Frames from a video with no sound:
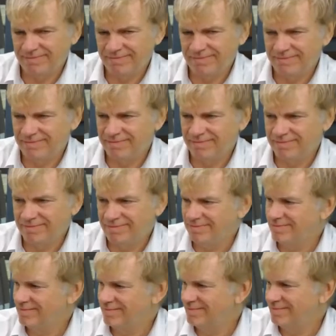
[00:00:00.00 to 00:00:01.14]

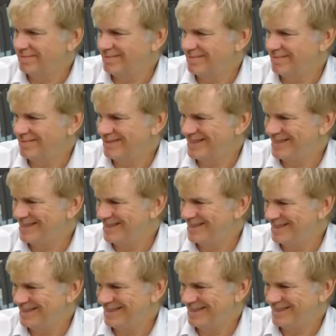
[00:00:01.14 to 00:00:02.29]

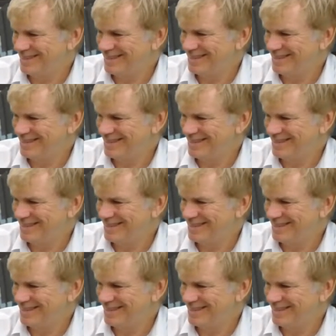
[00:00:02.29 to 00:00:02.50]
(silent)